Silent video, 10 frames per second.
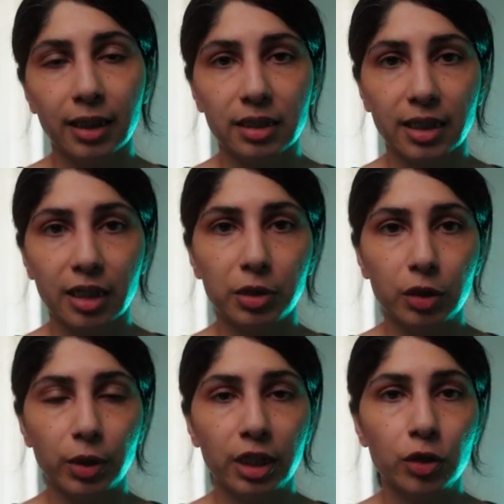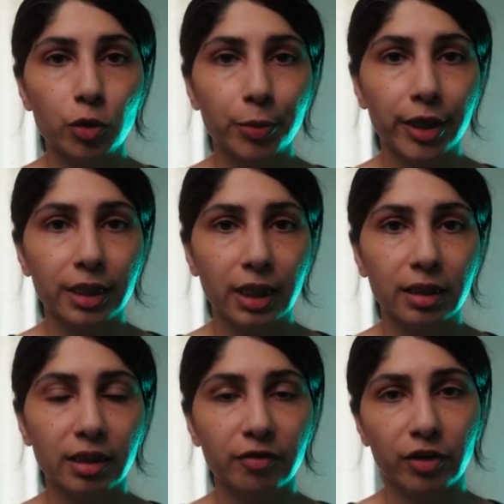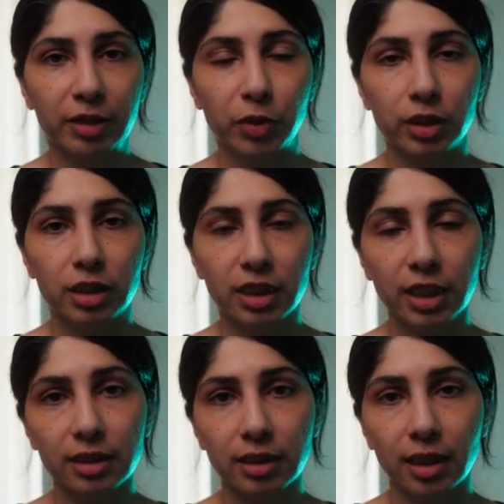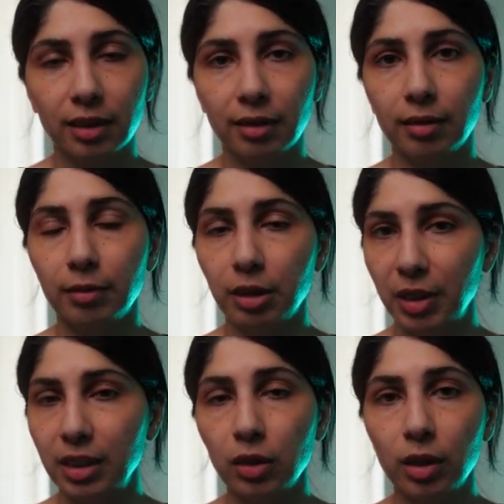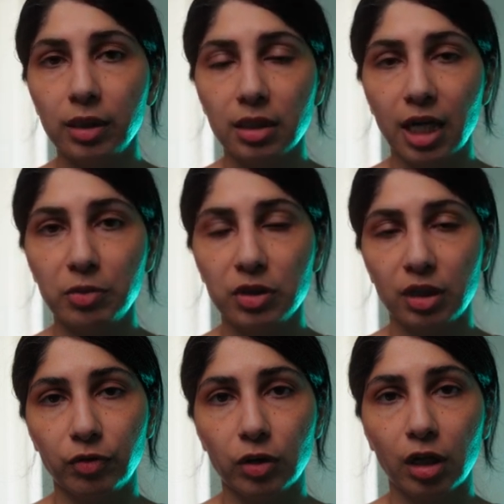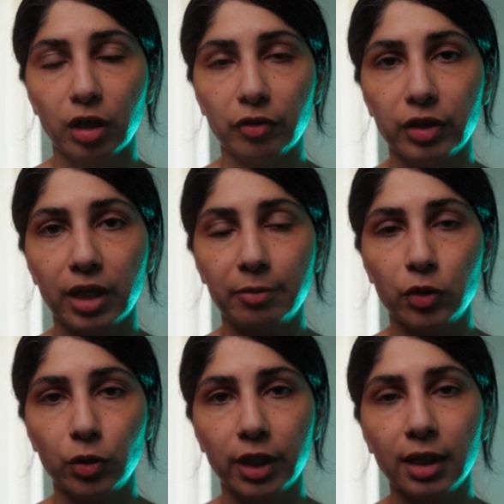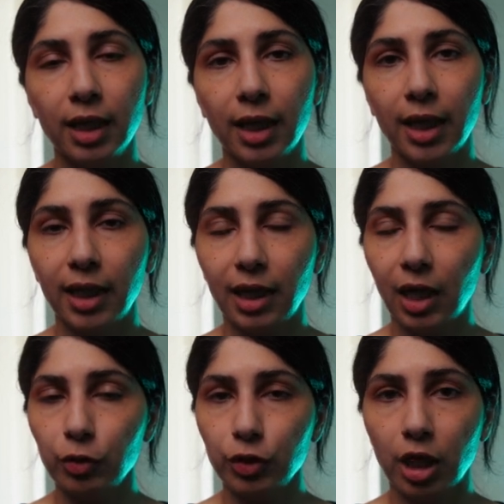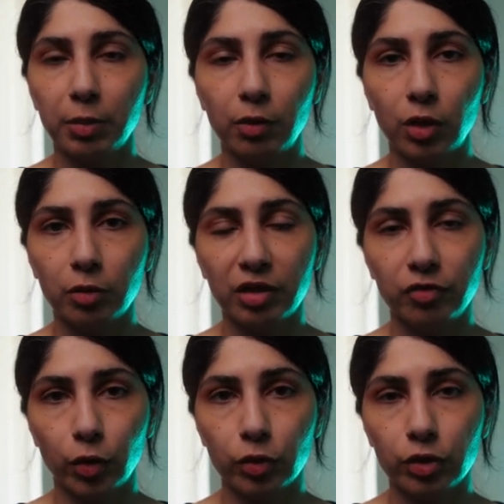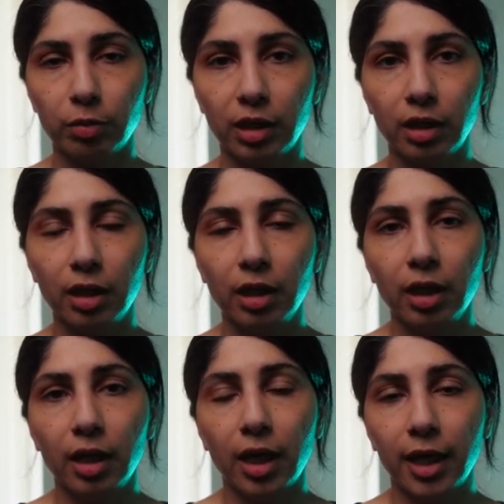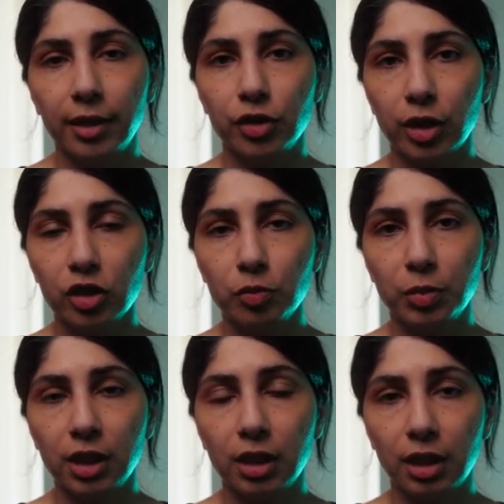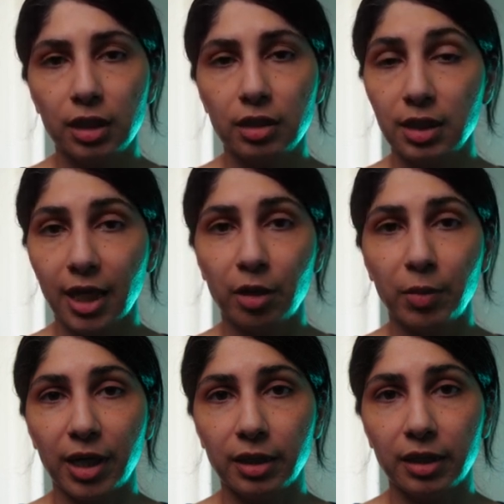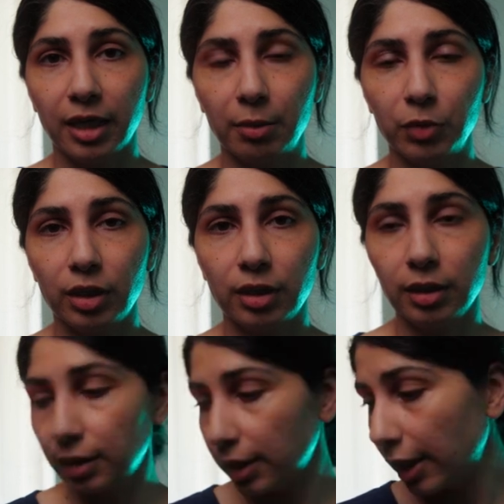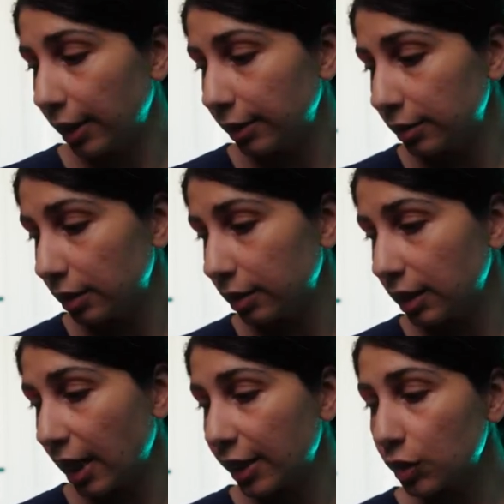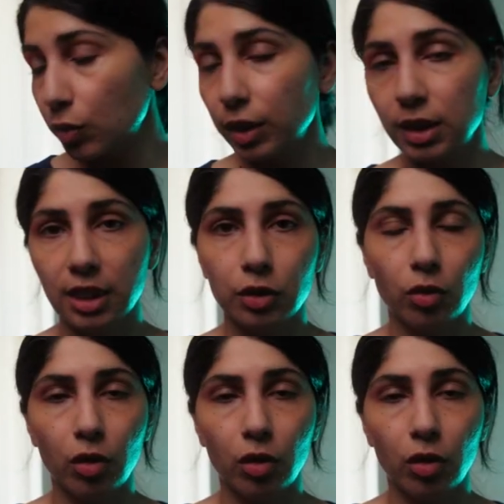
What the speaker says: it's set between 2.8 and 5.6. And depending on the type of street photography I'm doing and how sharp I want my photos to be. And the shutter speed is decided by the camera, and the ISO is set to